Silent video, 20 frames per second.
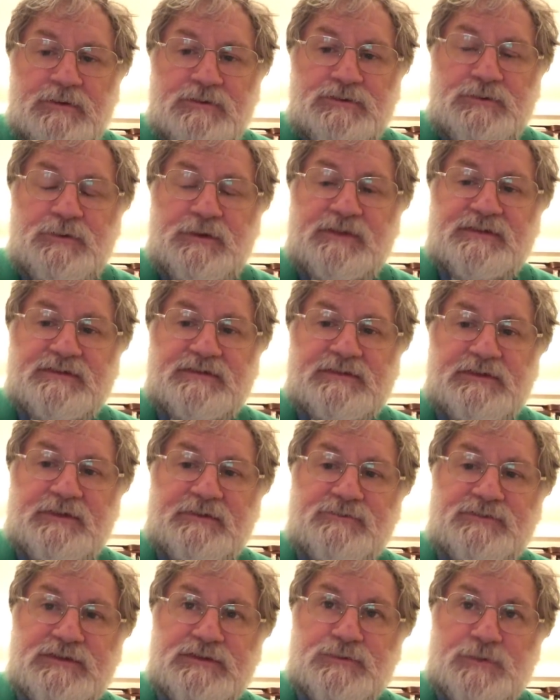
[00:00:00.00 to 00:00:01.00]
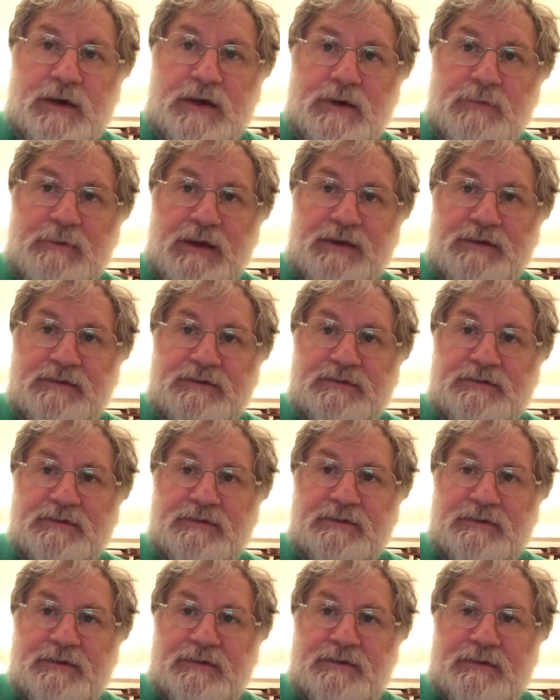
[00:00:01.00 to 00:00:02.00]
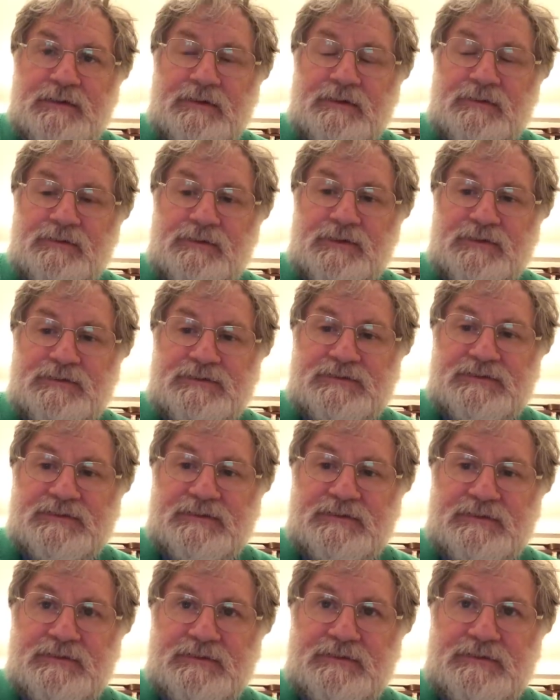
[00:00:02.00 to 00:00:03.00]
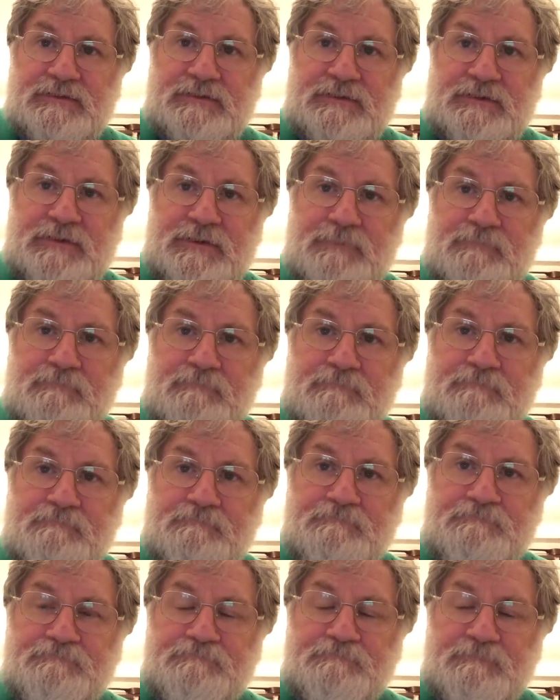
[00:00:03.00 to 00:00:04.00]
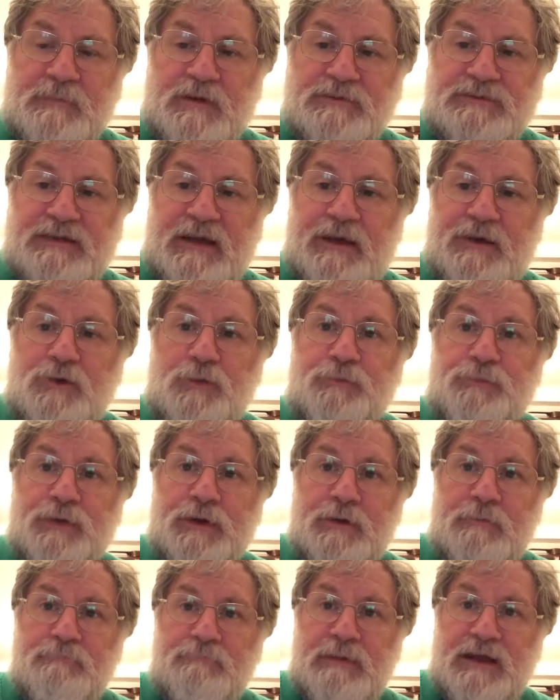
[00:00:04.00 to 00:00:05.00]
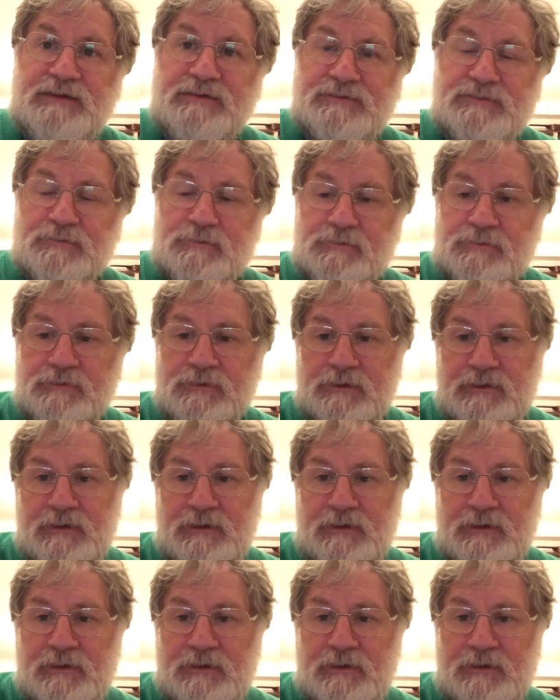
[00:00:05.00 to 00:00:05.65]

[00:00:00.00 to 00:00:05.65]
To her staff, she's recommended that to help mental